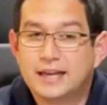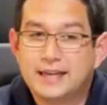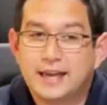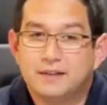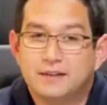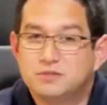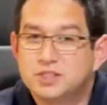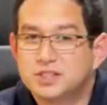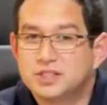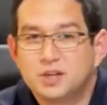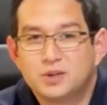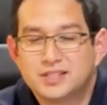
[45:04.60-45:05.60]
Again,
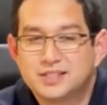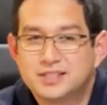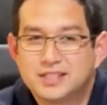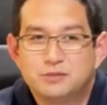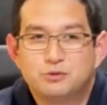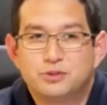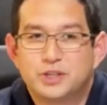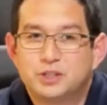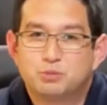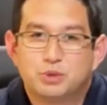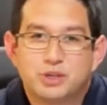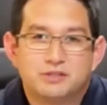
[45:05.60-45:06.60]
just so it doesn't get
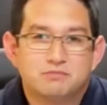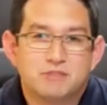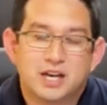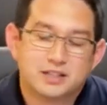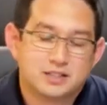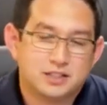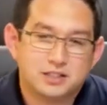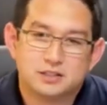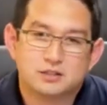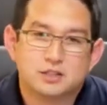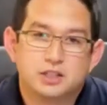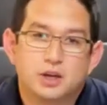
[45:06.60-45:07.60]
infected by the
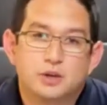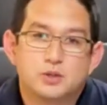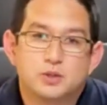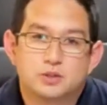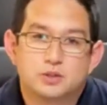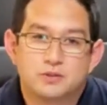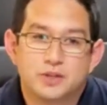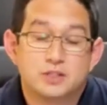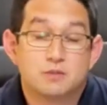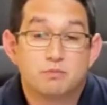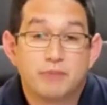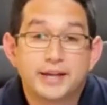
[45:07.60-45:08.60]
nasties and those sorts of
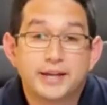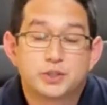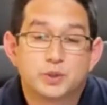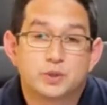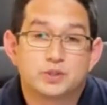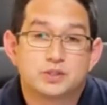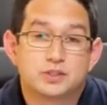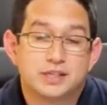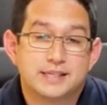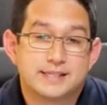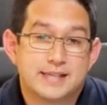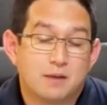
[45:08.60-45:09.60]
things, and make sure
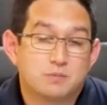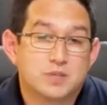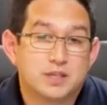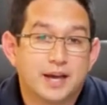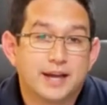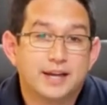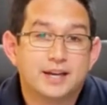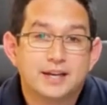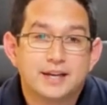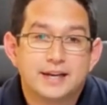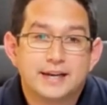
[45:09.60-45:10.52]
it's up to date.